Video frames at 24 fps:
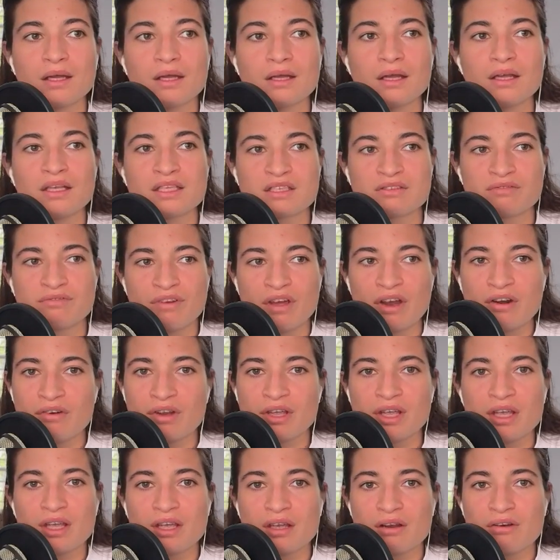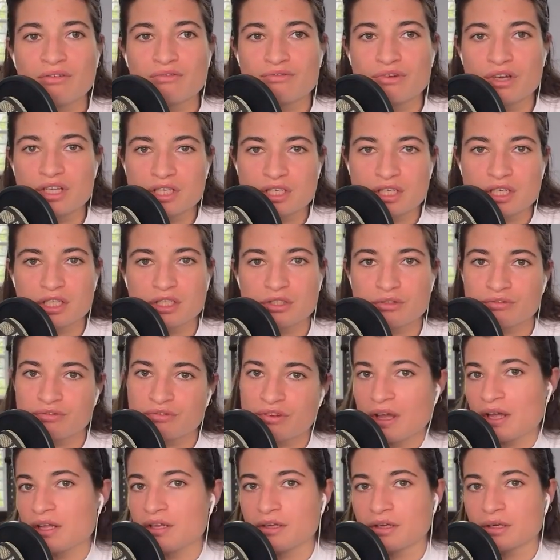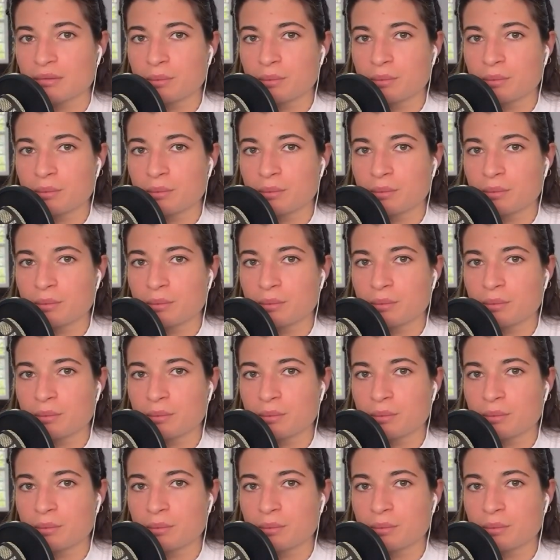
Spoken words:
is very risky to failure,